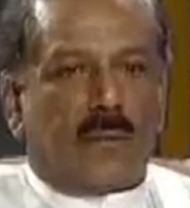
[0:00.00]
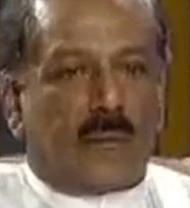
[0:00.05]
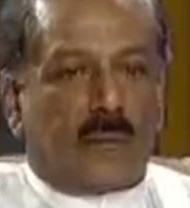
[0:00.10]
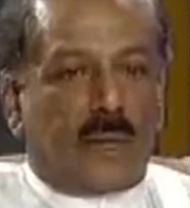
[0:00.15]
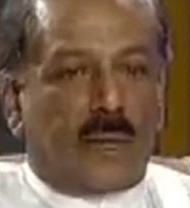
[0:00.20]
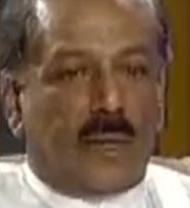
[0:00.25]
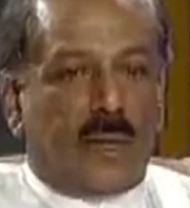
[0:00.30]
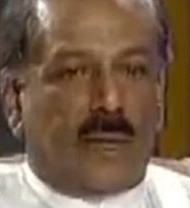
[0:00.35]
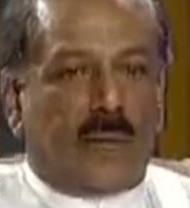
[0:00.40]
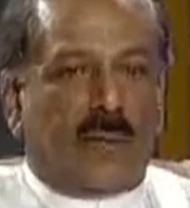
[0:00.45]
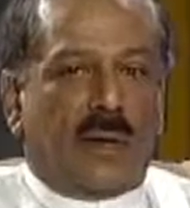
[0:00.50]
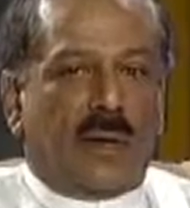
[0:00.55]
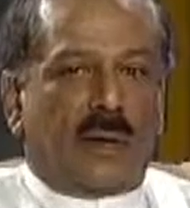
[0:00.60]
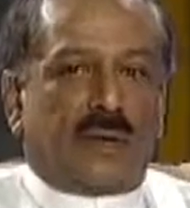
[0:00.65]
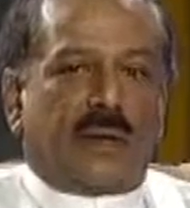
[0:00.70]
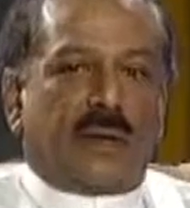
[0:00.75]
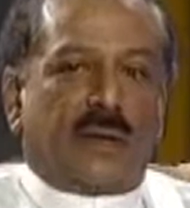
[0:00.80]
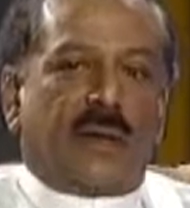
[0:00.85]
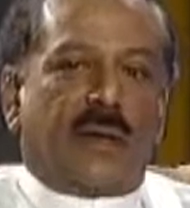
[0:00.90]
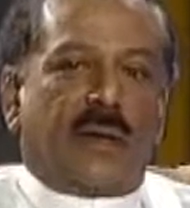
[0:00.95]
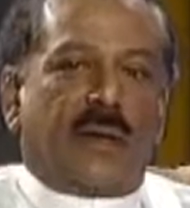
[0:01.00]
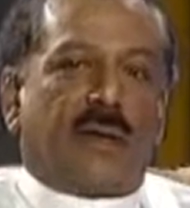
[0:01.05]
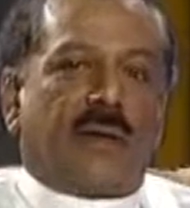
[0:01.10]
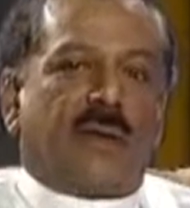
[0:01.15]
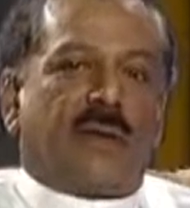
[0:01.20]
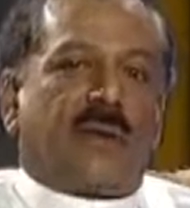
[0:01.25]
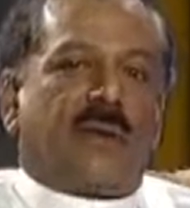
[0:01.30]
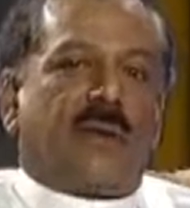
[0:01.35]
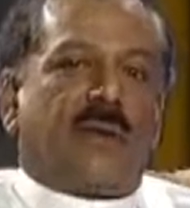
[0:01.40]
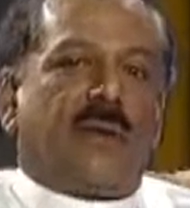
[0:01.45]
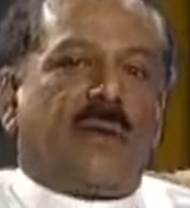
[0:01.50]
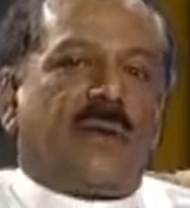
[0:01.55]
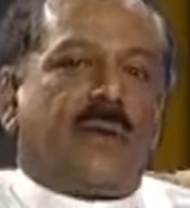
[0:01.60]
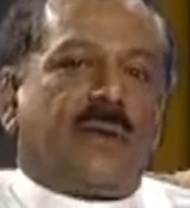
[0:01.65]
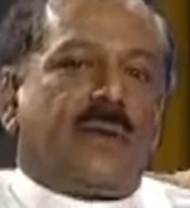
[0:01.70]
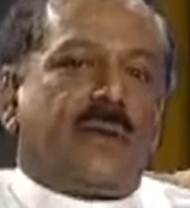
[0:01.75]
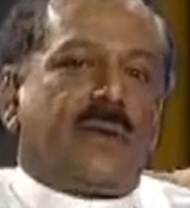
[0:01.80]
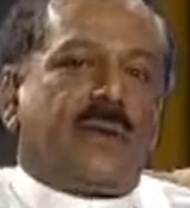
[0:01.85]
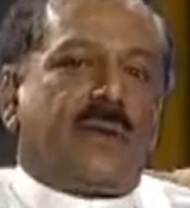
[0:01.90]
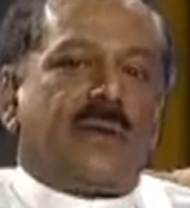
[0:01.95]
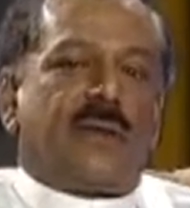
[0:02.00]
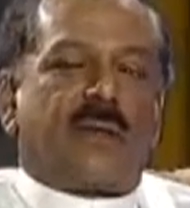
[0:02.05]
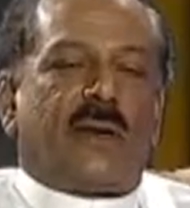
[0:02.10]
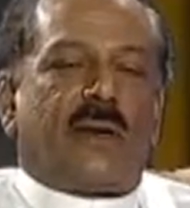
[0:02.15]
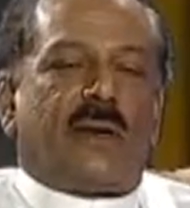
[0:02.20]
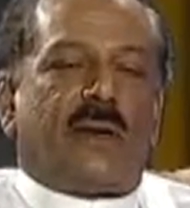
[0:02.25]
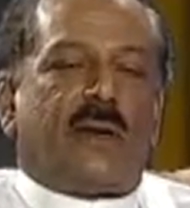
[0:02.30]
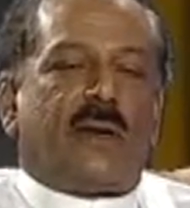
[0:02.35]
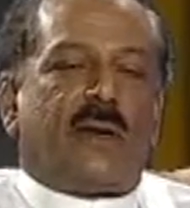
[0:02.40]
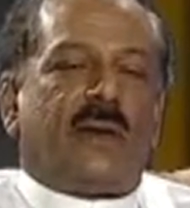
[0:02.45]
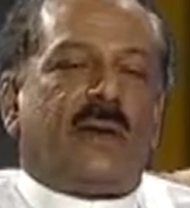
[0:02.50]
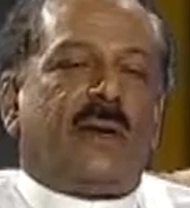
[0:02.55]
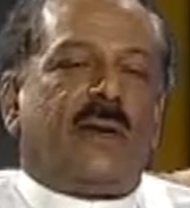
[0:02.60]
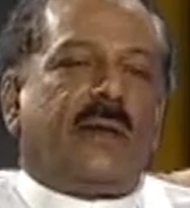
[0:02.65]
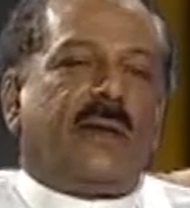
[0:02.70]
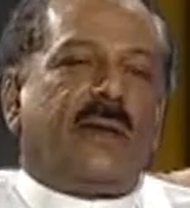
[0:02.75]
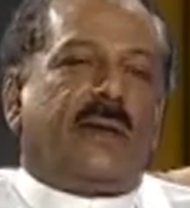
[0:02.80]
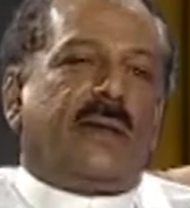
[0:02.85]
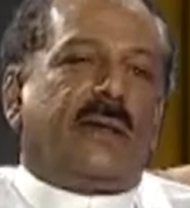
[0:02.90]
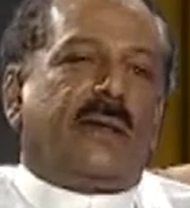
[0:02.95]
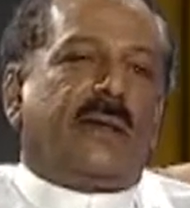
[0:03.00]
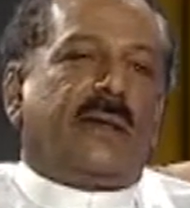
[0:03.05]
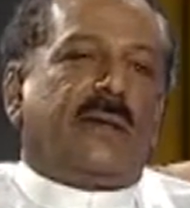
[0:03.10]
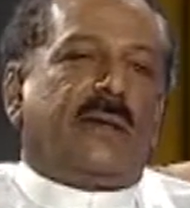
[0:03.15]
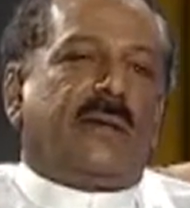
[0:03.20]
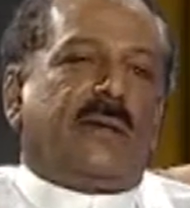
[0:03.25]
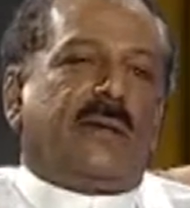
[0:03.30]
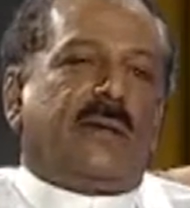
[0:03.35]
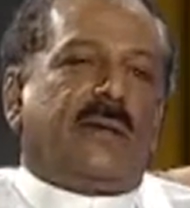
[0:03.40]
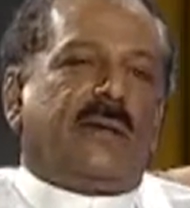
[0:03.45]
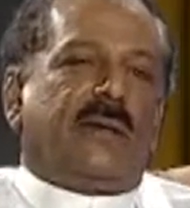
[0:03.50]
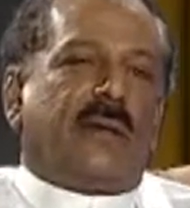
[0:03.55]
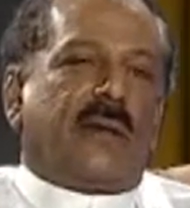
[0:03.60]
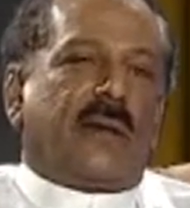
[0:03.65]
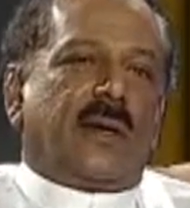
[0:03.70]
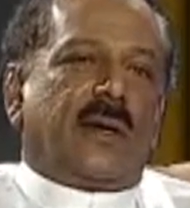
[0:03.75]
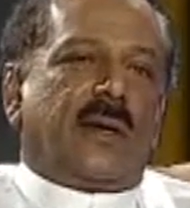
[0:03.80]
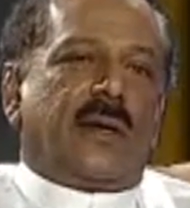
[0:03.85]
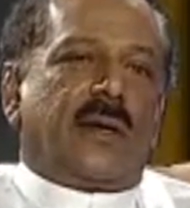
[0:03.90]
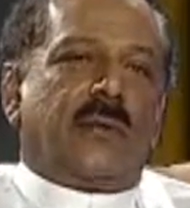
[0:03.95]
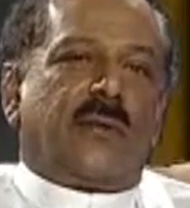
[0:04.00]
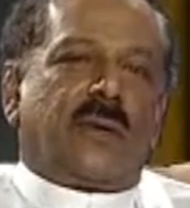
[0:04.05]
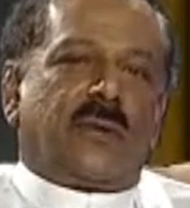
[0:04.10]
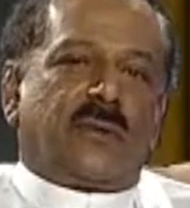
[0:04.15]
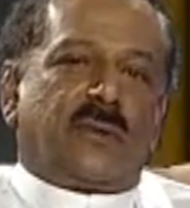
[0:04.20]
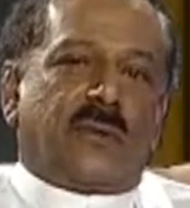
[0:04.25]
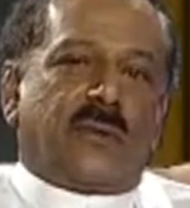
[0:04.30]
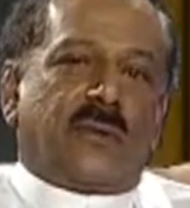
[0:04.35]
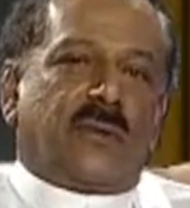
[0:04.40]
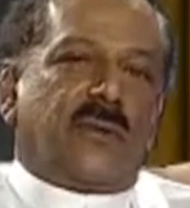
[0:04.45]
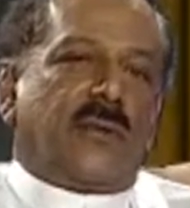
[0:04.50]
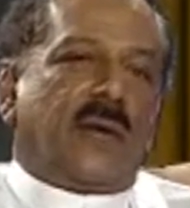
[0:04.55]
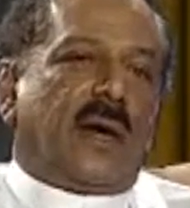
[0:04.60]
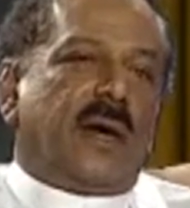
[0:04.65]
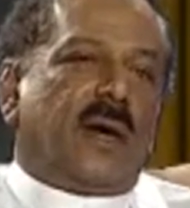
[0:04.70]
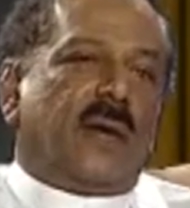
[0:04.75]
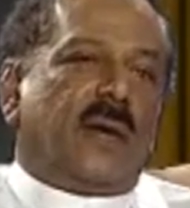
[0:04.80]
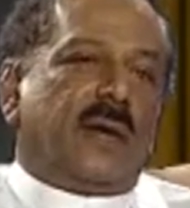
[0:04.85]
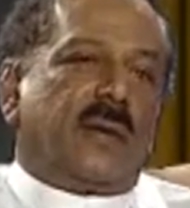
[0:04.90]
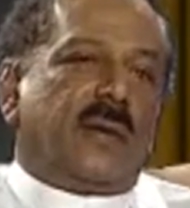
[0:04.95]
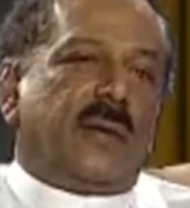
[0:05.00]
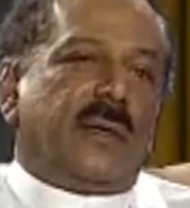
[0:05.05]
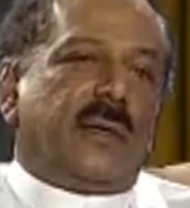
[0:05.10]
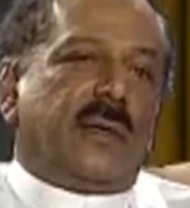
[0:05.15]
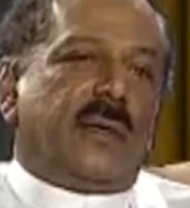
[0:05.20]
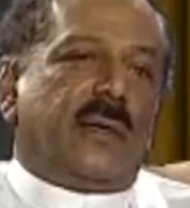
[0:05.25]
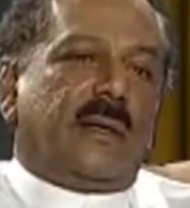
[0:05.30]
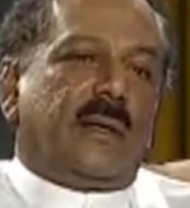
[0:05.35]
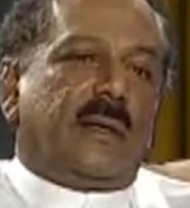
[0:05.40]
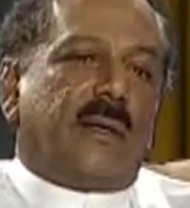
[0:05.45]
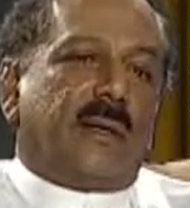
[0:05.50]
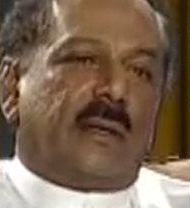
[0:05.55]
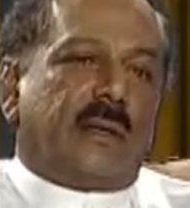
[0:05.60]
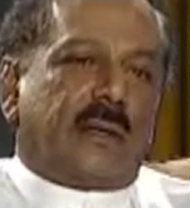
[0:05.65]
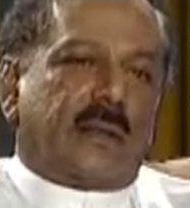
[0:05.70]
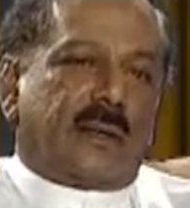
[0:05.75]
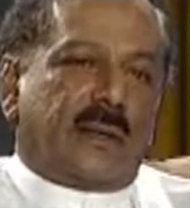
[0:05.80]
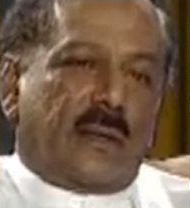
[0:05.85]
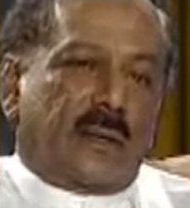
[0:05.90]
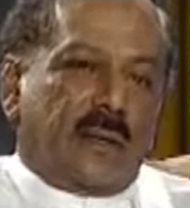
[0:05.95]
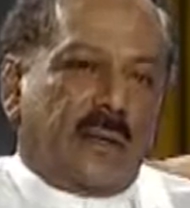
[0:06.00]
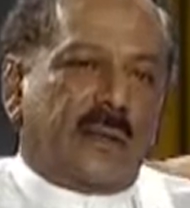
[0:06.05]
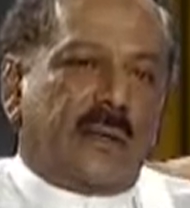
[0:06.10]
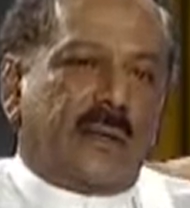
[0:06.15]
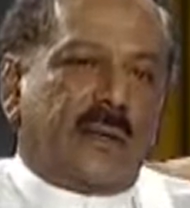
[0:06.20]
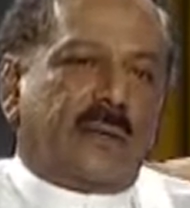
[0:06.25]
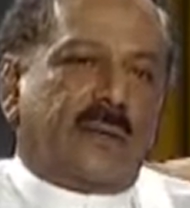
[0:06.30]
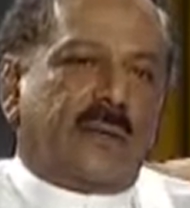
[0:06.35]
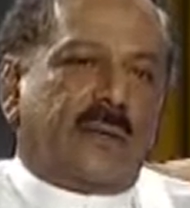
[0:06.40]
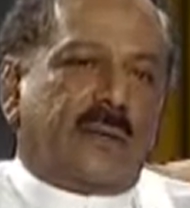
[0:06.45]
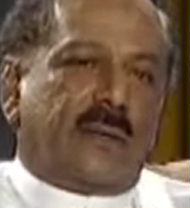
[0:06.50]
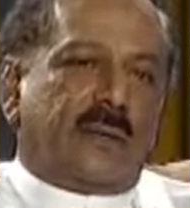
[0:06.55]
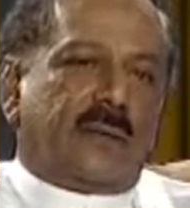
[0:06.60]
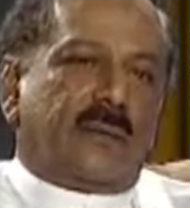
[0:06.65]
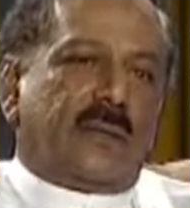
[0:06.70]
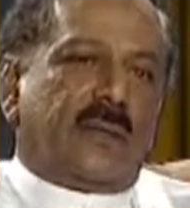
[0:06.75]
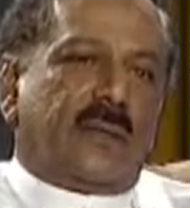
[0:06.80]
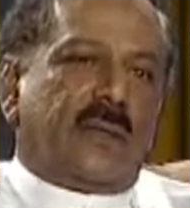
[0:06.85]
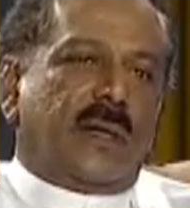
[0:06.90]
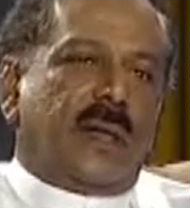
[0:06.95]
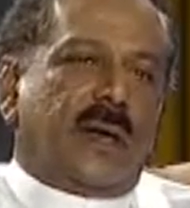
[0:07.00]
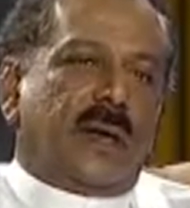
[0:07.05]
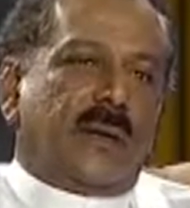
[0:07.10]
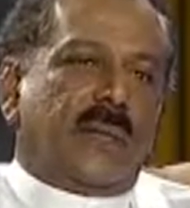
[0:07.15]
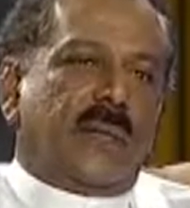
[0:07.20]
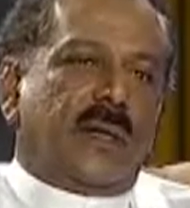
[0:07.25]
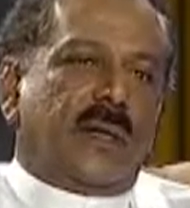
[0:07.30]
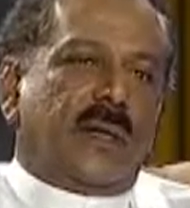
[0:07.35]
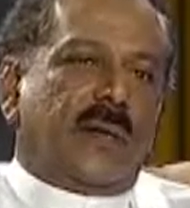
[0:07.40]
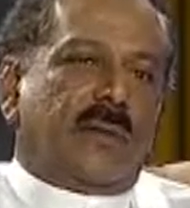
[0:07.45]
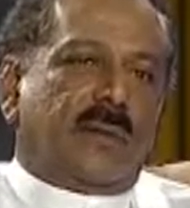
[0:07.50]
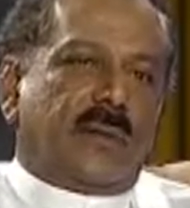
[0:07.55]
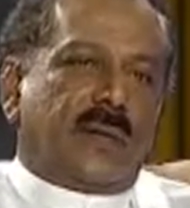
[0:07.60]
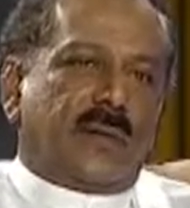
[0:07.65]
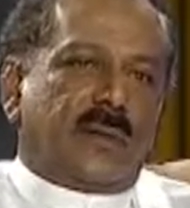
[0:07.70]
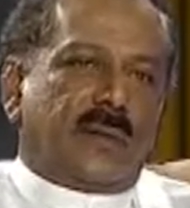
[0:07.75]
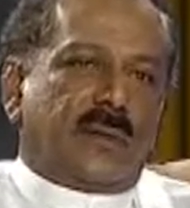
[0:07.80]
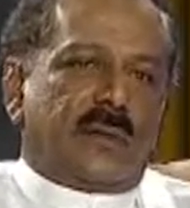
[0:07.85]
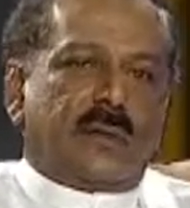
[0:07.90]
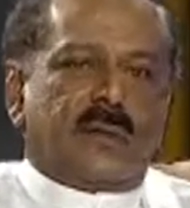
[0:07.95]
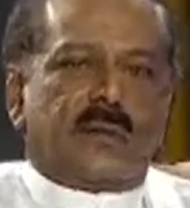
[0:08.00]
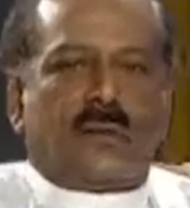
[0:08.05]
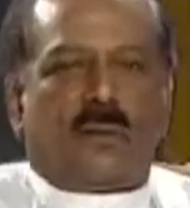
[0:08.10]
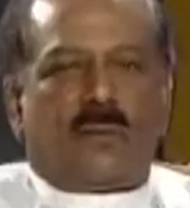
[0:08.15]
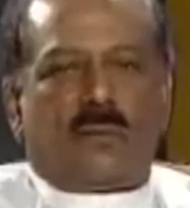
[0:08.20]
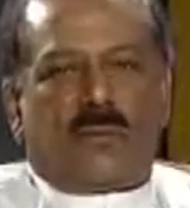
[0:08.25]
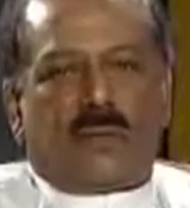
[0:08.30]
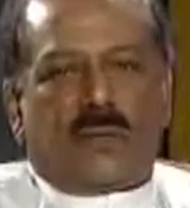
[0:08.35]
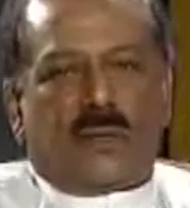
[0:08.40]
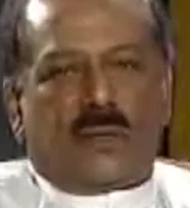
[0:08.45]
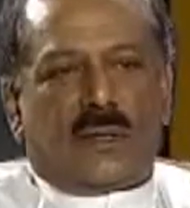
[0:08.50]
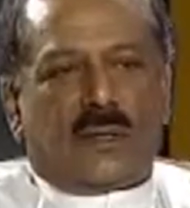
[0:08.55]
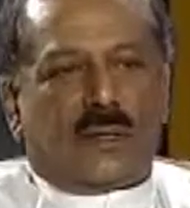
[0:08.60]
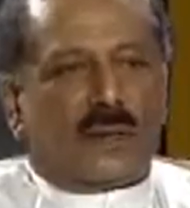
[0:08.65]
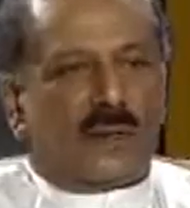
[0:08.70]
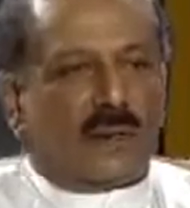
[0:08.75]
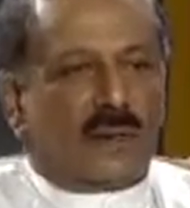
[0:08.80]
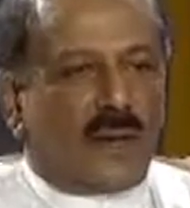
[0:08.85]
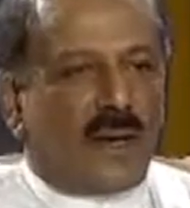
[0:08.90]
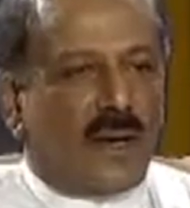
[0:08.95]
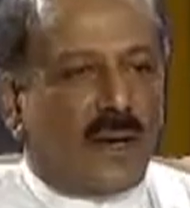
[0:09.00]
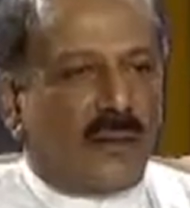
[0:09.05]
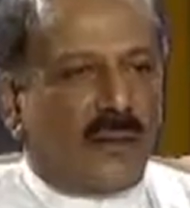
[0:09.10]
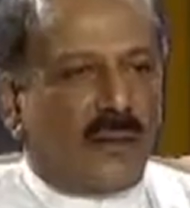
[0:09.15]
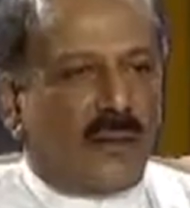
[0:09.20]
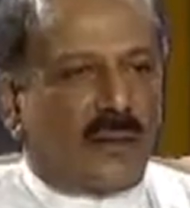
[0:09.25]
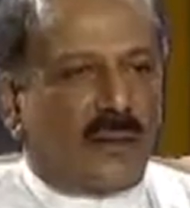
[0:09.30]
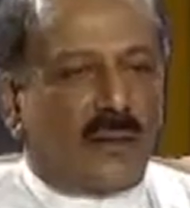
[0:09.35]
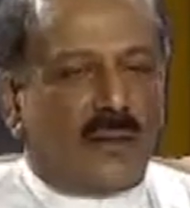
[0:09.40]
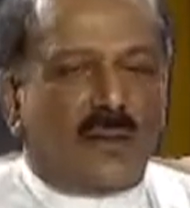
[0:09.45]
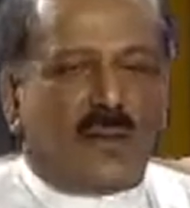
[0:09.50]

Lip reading: Very much. The minority communities have had a very positive dialogue with the government. Of course, there have been differences on political grounds,